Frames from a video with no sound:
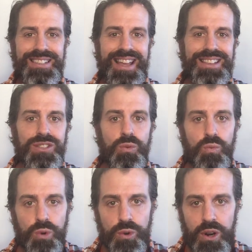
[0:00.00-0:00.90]
And that's the
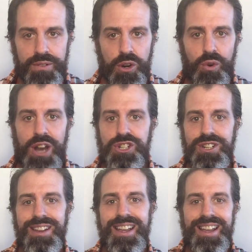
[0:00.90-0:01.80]
root of
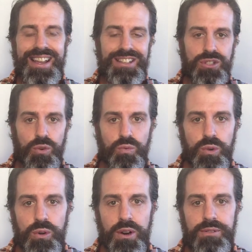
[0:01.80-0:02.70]
aggression. It's the
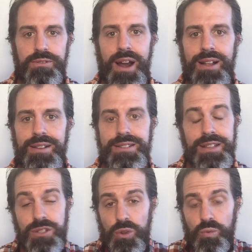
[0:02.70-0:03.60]
root of violence.
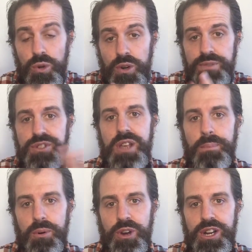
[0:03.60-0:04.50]
It's the root of
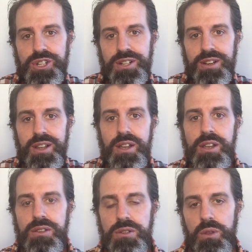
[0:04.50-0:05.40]
separation.
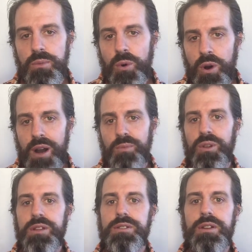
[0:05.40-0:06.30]
So the more I'm
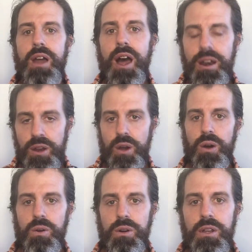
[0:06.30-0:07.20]
willing to not
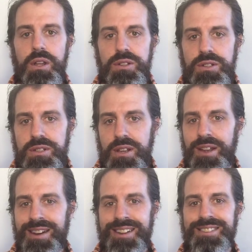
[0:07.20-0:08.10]
know, just to
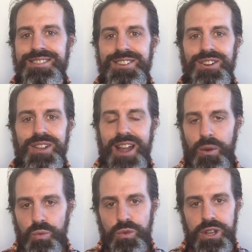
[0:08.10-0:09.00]
kind of consider, like, I
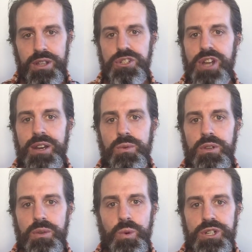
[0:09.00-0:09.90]
really
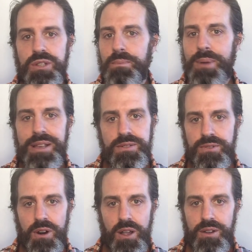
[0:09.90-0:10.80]
genuinely wish the best
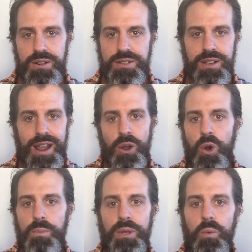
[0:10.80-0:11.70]
for others. And I
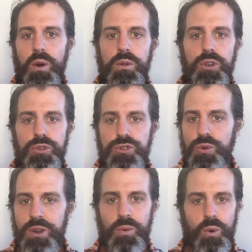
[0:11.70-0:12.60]
hope that what you're
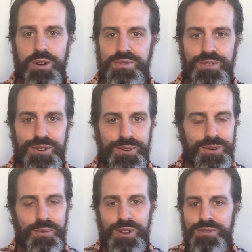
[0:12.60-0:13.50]
doing works for you
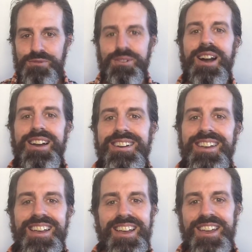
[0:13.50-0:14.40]
and what you find
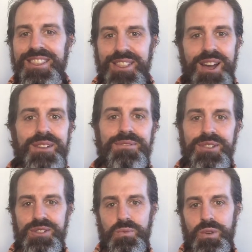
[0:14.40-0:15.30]
in life
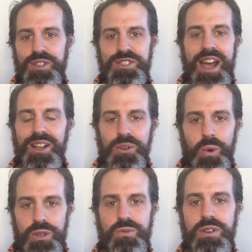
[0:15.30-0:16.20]
is exactly
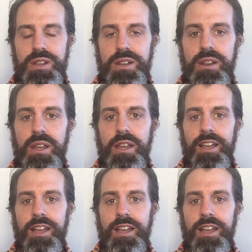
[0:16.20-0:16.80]
what you need.